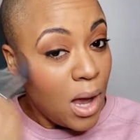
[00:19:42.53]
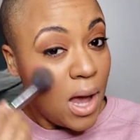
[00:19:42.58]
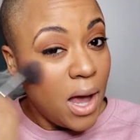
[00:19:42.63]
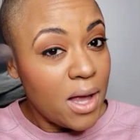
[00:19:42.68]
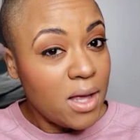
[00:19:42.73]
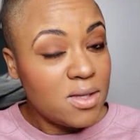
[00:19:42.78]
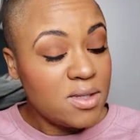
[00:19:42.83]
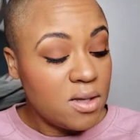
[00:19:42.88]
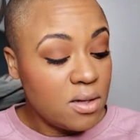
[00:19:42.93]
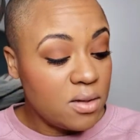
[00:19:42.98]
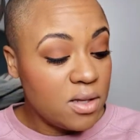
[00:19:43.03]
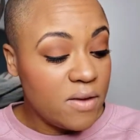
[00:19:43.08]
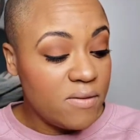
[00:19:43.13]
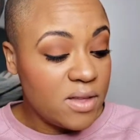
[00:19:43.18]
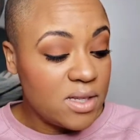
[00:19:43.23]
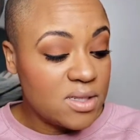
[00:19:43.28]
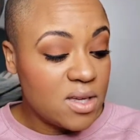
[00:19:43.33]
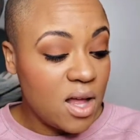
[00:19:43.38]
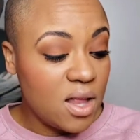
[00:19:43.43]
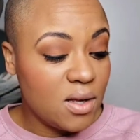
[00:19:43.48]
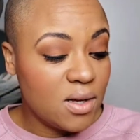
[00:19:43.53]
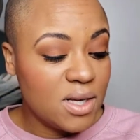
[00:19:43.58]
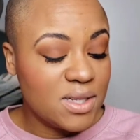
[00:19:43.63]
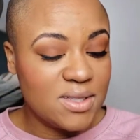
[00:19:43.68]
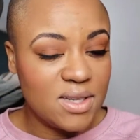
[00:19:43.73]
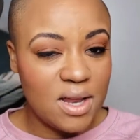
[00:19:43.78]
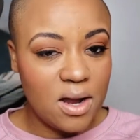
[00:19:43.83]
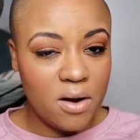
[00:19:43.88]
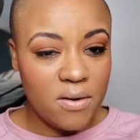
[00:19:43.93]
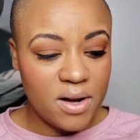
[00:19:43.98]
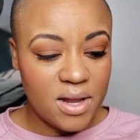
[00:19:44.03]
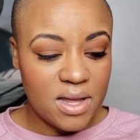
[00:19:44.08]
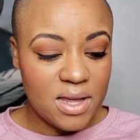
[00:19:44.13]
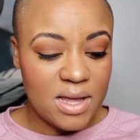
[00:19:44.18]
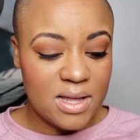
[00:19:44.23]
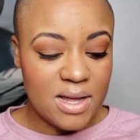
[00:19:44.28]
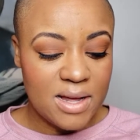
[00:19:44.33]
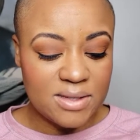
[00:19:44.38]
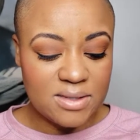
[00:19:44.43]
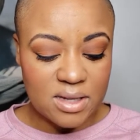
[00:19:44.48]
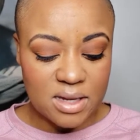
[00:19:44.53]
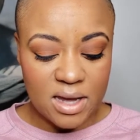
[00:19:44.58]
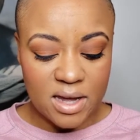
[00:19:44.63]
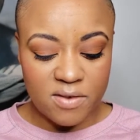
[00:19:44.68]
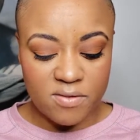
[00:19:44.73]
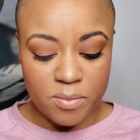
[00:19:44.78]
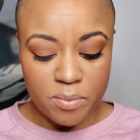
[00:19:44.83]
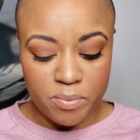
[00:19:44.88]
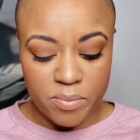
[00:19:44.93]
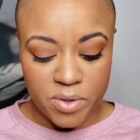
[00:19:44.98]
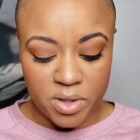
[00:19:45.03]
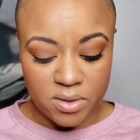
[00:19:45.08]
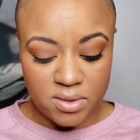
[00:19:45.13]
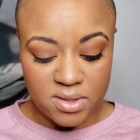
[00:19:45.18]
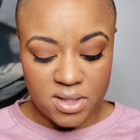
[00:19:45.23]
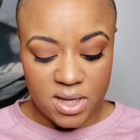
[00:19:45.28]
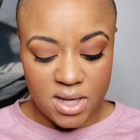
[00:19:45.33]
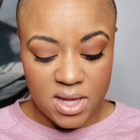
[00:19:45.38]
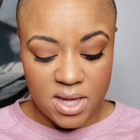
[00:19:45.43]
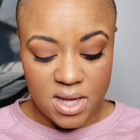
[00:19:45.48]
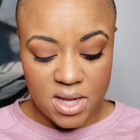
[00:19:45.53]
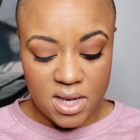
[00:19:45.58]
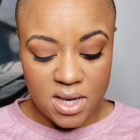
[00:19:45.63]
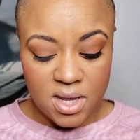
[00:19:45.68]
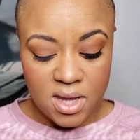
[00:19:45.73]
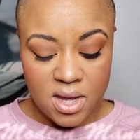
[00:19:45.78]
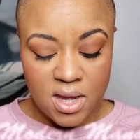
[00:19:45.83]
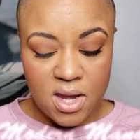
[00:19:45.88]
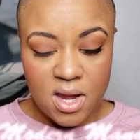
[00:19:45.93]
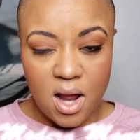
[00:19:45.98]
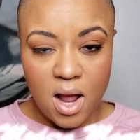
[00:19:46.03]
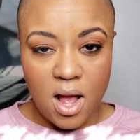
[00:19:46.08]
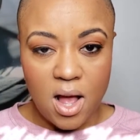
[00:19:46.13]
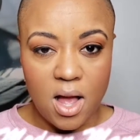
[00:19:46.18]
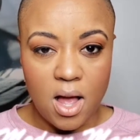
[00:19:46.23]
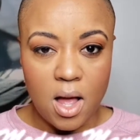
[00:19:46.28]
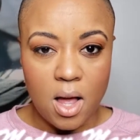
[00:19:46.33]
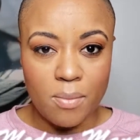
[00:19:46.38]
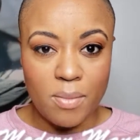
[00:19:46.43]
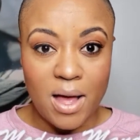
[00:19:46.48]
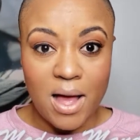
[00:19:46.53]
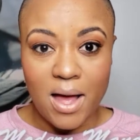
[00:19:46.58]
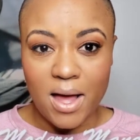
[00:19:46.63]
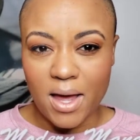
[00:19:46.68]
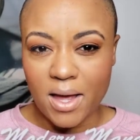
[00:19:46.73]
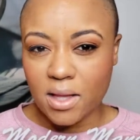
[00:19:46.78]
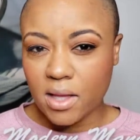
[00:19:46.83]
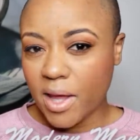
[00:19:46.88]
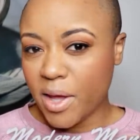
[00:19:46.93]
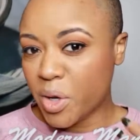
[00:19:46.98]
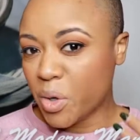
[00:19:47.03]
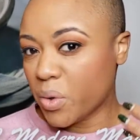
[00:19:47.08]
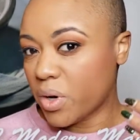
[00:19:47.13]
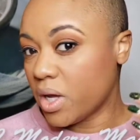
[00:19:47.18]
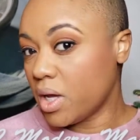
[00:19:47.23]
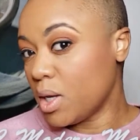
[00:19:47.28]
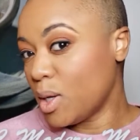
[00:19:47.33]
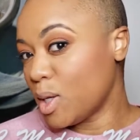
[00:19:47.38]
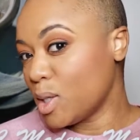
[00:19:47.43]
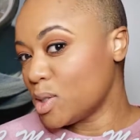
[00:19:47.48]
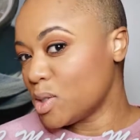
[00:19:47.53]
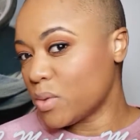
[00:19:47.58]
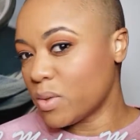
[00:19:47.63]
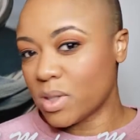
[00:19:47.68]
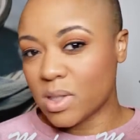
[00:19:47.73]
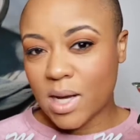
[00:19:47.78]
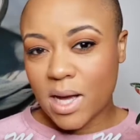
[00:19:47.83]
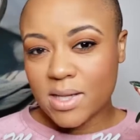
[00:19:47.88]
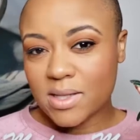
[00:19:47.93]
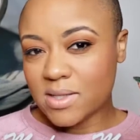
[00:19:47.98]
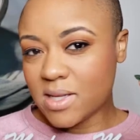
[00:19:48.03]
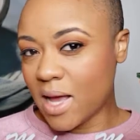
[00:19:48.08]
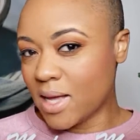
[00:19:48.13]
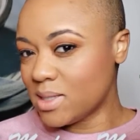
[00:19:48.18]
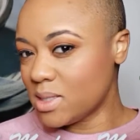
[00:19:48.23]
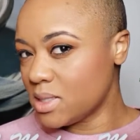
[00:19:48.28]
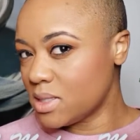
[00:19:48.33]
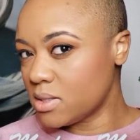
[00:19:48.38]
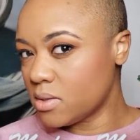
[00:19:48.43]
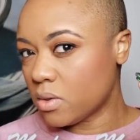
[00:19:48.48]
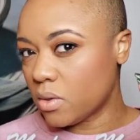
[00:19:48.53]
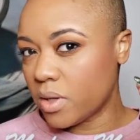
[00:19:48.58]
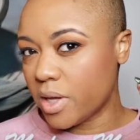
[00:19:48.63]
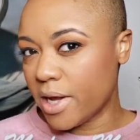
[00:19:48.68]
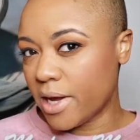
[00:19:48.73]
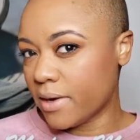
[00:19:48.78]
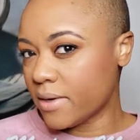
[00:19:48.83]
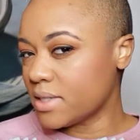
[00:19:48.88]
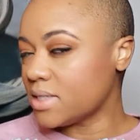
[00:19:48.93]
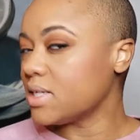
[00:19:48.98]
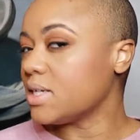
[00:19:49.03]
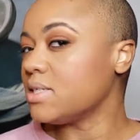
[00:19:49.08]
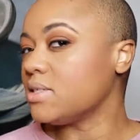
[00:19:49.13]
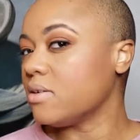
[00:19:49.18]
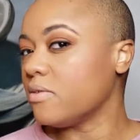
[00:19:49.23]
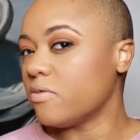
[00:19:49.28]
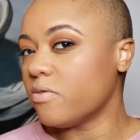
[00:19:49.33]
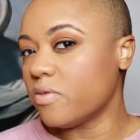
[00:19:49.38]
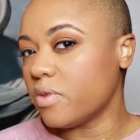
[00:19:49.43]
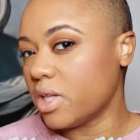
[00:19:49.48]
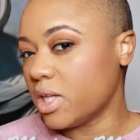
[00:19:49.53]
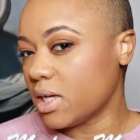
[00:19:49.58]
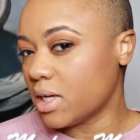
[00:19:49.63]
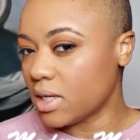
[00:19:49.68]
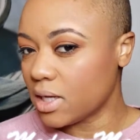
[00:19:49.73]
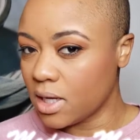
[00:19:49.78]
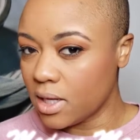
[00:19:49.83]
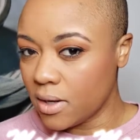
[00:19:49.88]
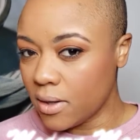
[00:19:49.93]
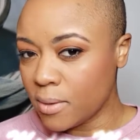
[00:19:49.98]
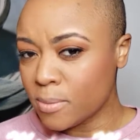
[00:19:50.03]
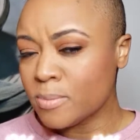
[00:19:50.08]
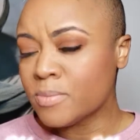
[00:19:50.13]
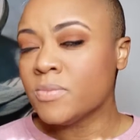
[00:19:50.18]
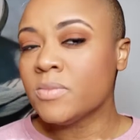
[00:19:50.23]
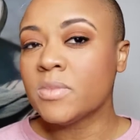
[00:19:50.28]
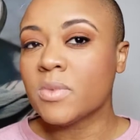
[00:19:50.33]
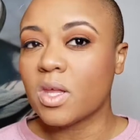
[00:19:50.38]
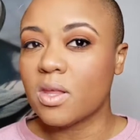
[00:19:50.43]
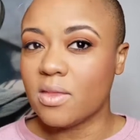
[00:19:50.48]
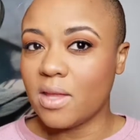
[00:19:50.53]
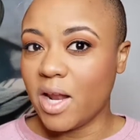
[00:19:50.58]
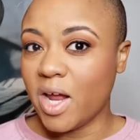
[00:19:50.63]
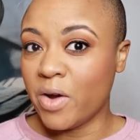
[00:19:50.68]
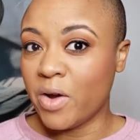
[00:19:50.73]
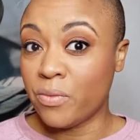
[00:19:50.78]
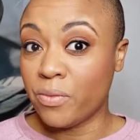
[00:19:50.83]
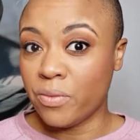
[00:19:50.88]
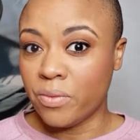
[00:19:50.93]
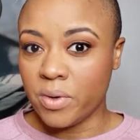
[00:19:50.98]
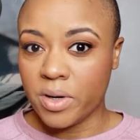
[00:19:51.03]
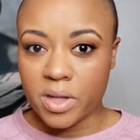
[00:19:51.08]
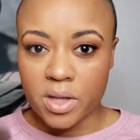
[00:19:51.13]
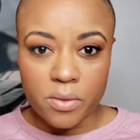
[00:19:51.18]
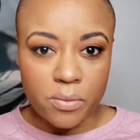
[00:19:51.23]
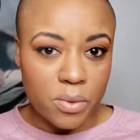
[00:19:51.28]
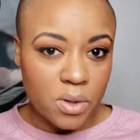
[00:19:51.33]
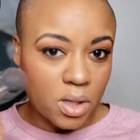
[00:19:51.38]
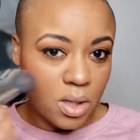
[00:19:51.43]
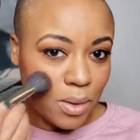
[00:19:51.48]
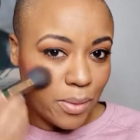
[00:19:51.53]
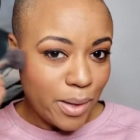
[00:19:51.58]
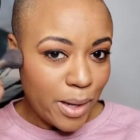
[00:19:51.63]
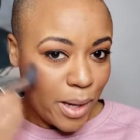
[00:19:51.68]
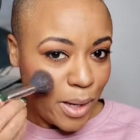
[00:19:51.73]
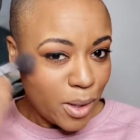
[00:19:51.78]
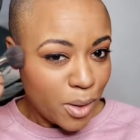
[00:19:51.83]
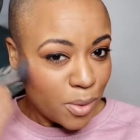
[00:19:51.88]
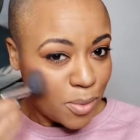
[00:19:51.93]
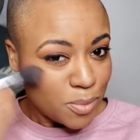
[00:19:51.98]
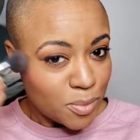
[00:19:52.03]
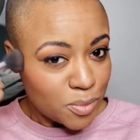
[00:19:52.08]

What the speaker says: I also love this color because it has a kind of built-in highlighter in it, so it has this little iridescent flick in it. that I really, really like.